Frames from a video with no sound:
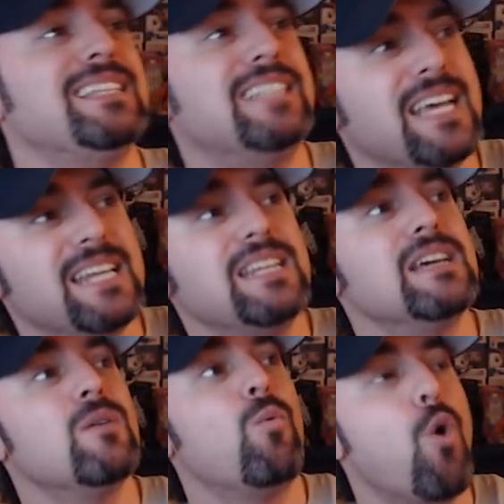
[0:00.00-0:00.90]
did
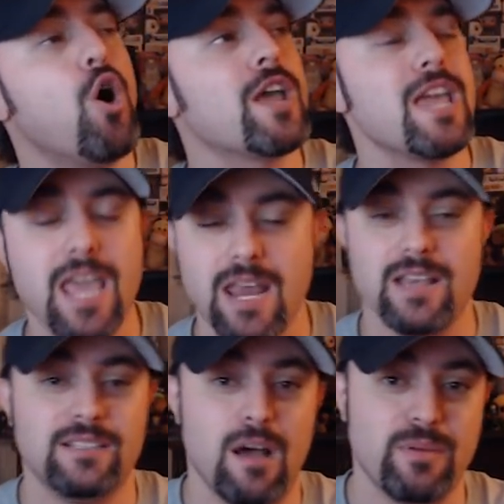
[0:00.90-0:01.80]
walking in
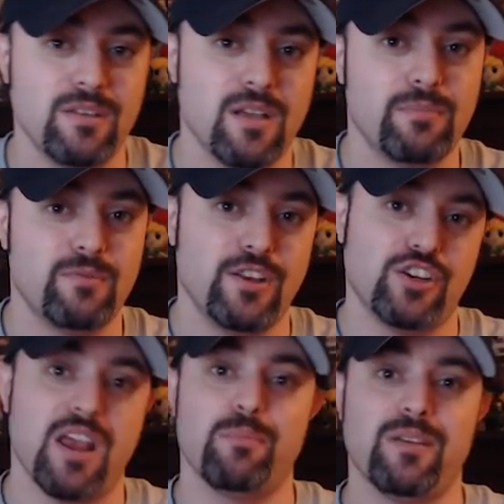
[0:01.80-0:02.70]
as WWE
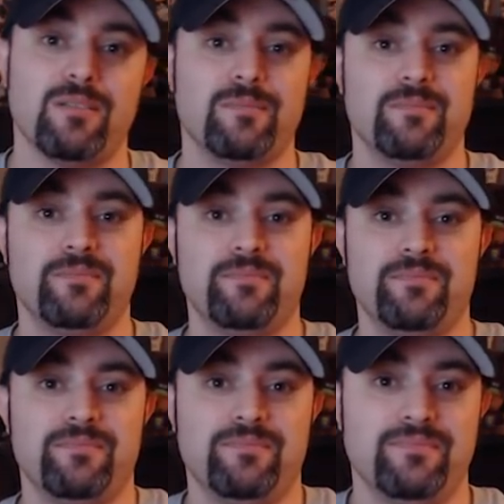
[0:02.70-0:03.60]
champion.
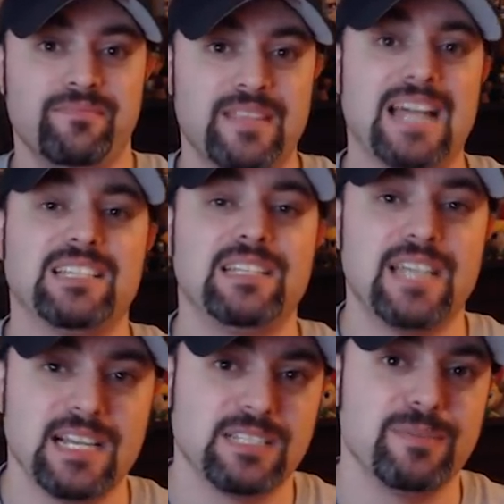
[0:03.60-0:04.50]
That's a
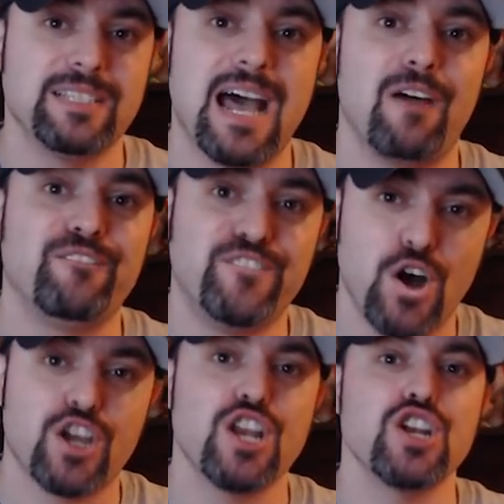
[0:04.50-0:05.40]
testament to how
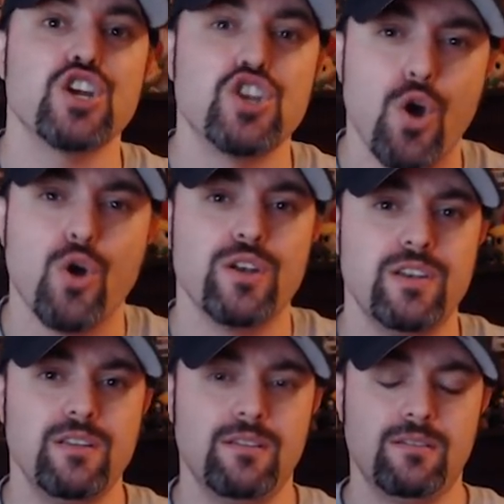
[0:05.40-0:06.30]
fucking
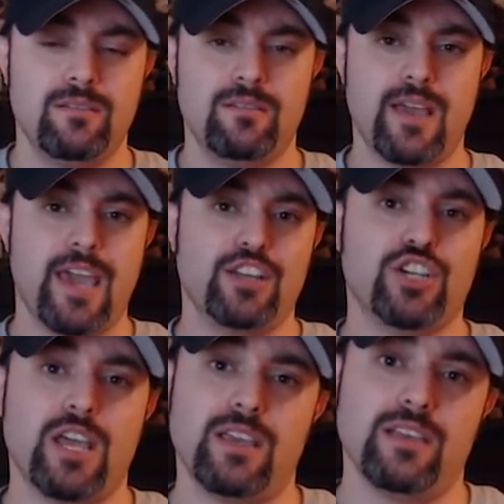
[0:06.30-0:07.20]
good
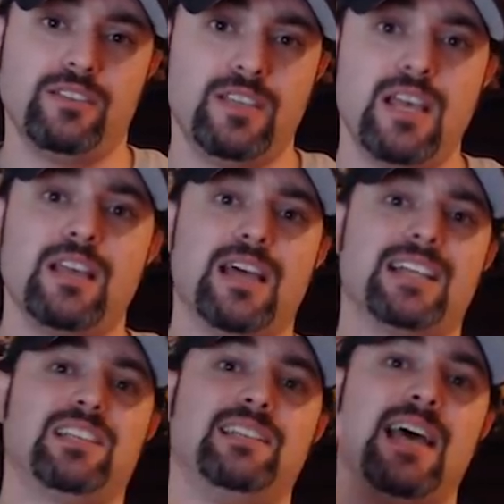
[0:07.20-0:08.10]
AJ is.
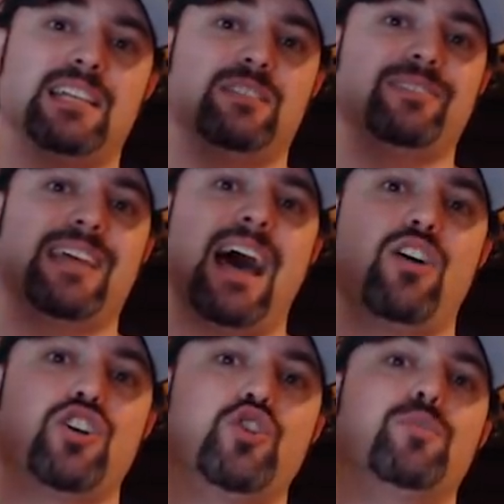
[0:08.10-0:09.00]
That's a testament to how
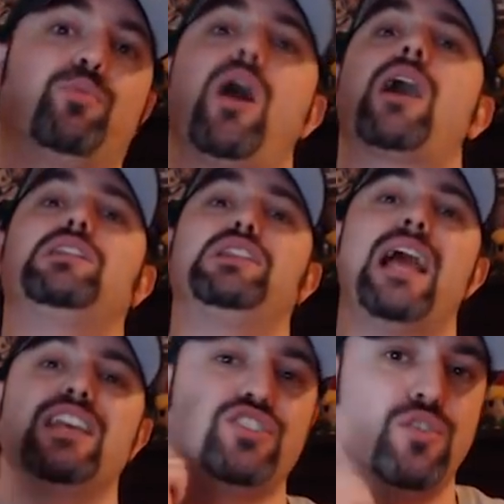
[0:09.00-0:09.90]
good Brock
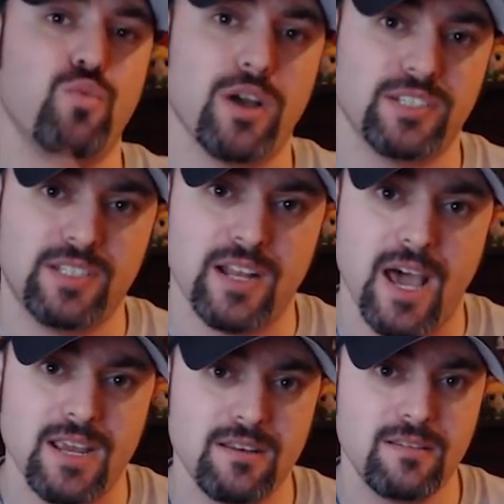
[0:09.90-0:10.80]
Lesnar was
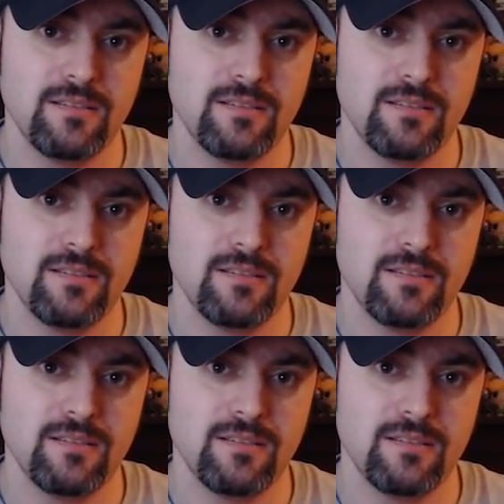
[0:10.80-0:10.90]
tonight.